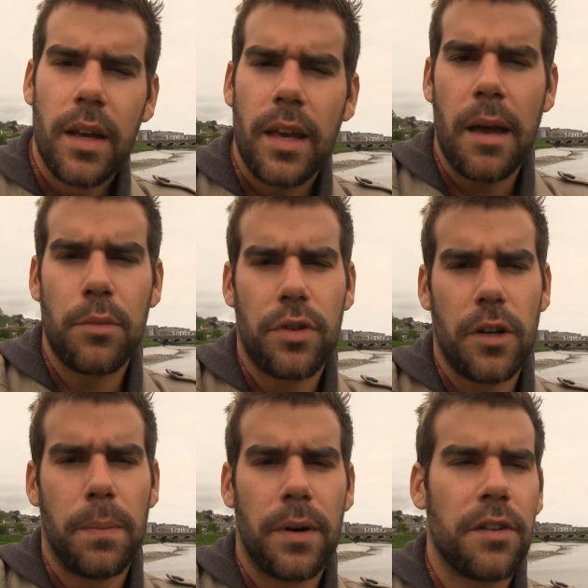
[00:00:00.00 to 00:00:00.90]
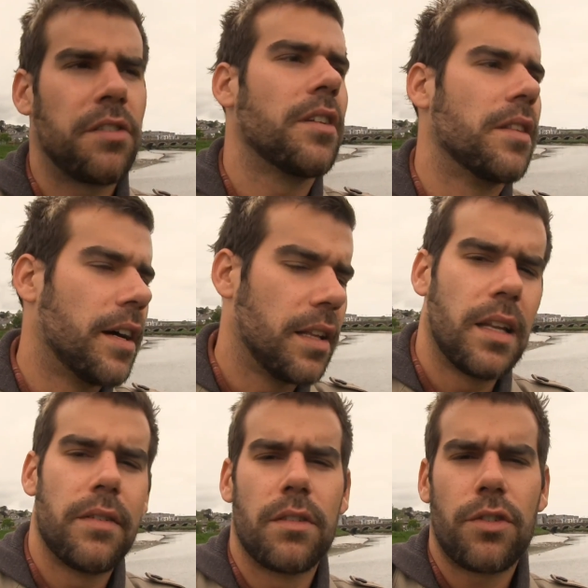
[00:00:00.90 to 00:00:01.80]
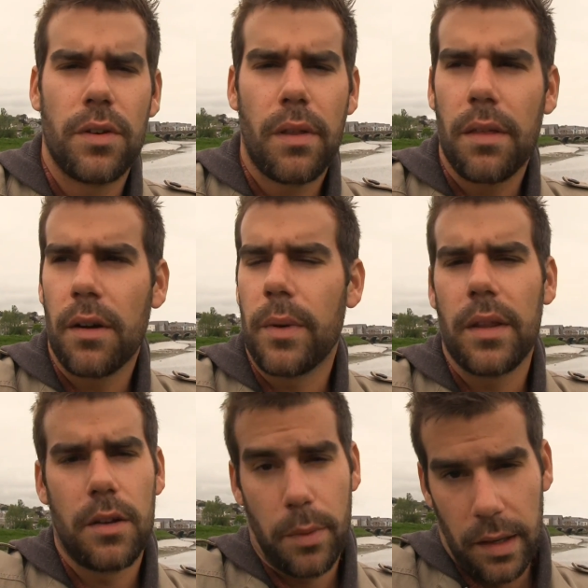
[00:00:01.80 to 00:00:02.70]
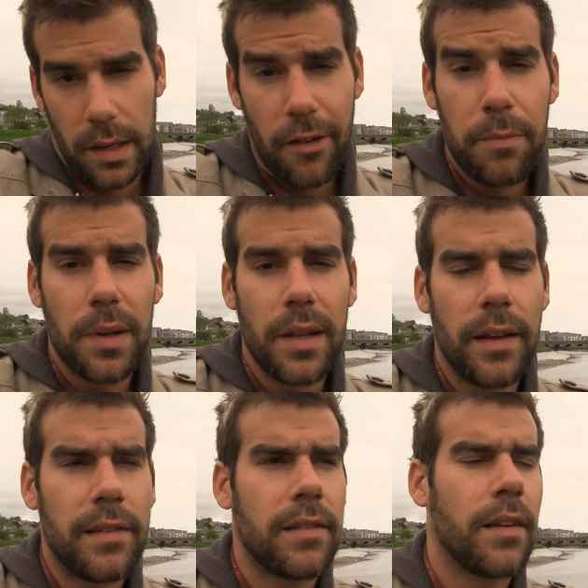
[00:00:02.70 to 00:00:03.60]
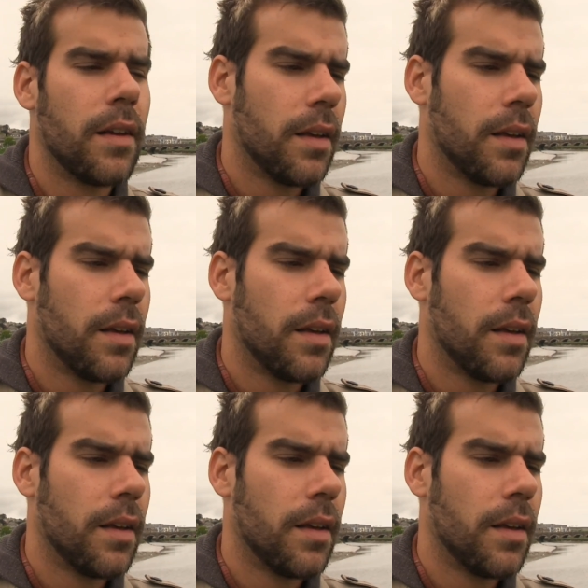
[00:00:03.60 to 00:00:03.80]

chemtrail person, a 9/11 truther, whether you're with the Love Police,